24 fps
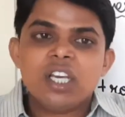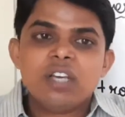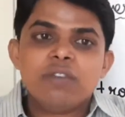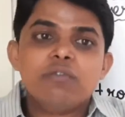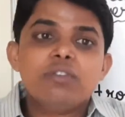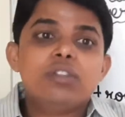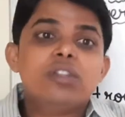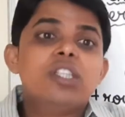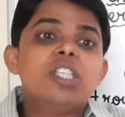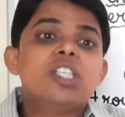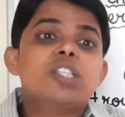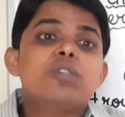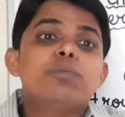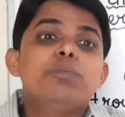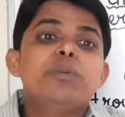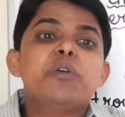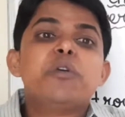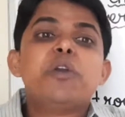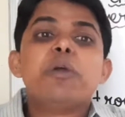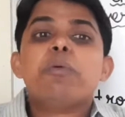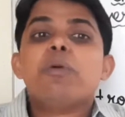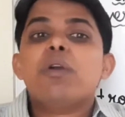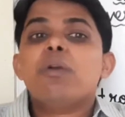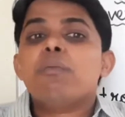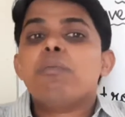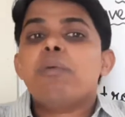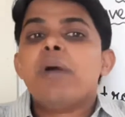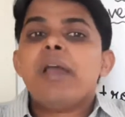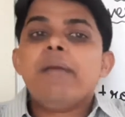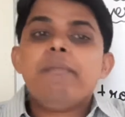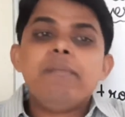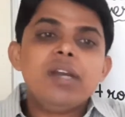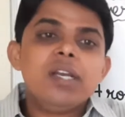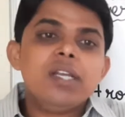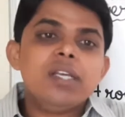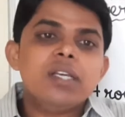this beautiful
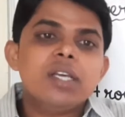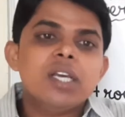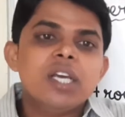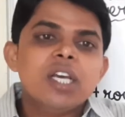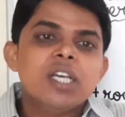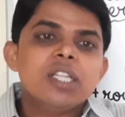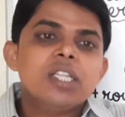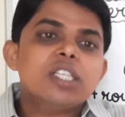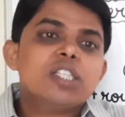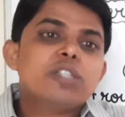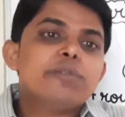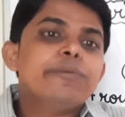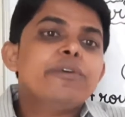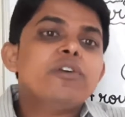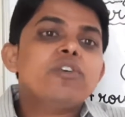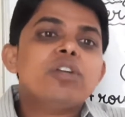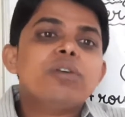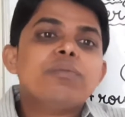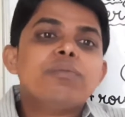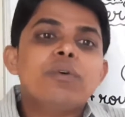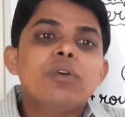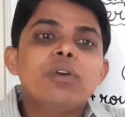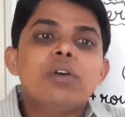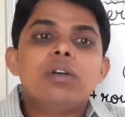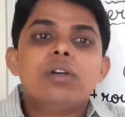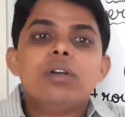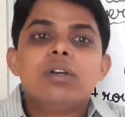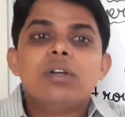family, this beautiful